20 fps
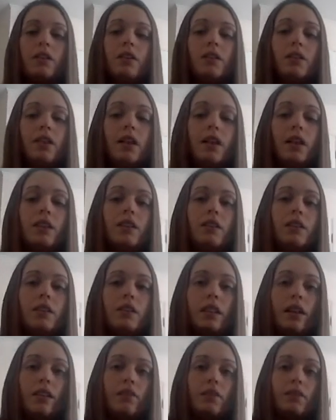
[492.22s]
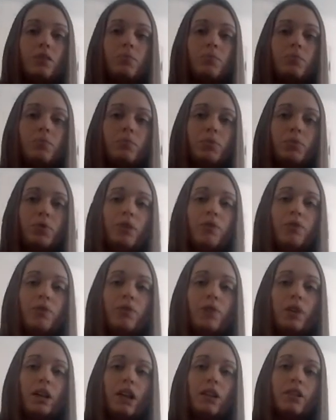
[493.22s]
Alright, and you have your blue
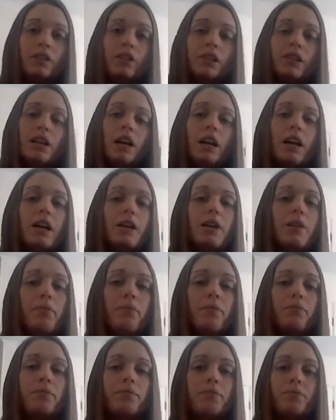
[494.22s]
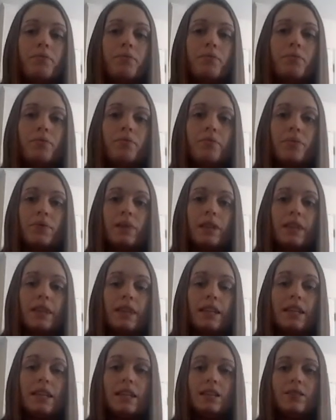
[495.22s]
food coloring.
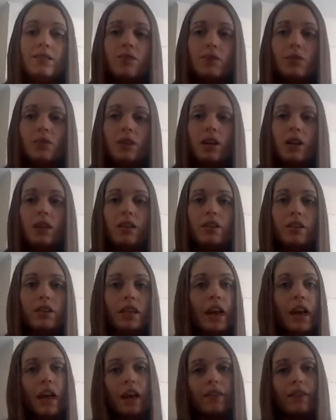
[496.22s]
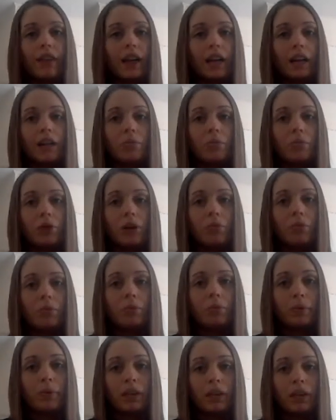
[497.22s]
This food coloring, I haven't had a
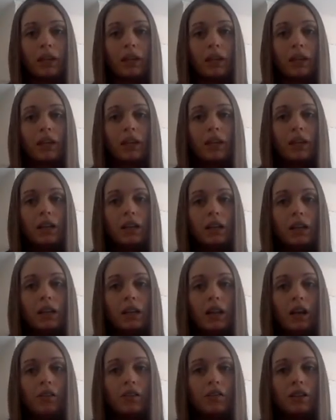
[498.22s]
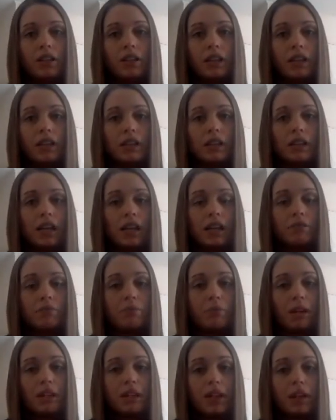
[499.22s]
problem with it coloring the inside of
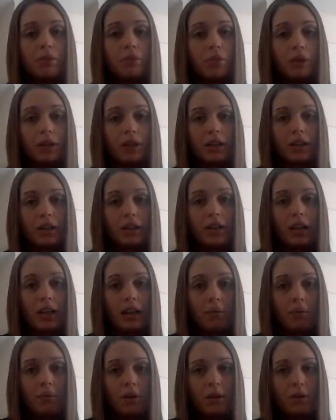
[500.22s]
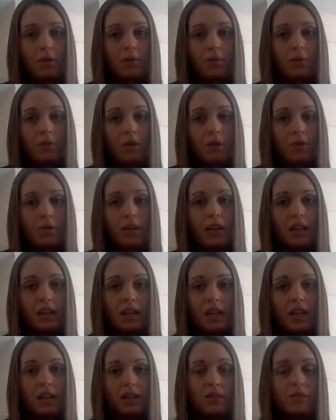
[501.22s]
my tub or anything, but when you get
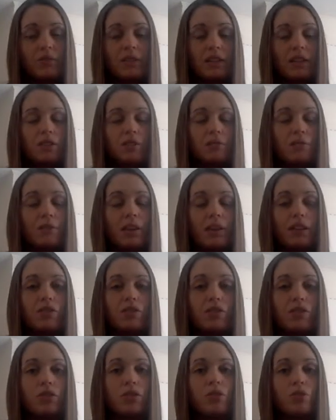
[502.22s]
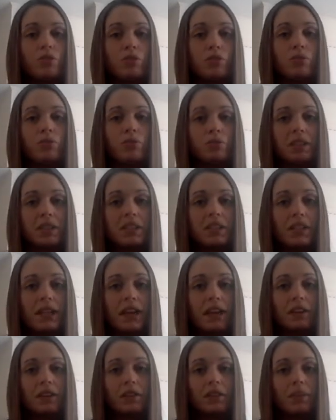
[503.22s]
done using them, make sure you do rinse
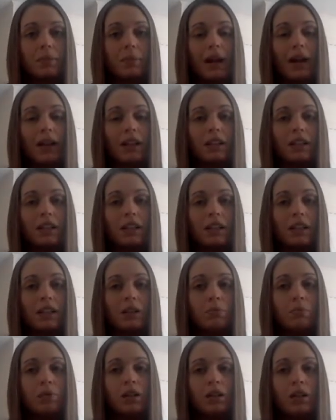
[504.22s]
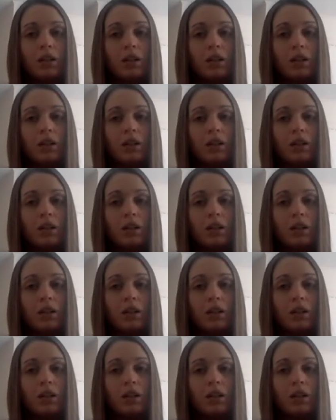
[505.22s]
out your bathtub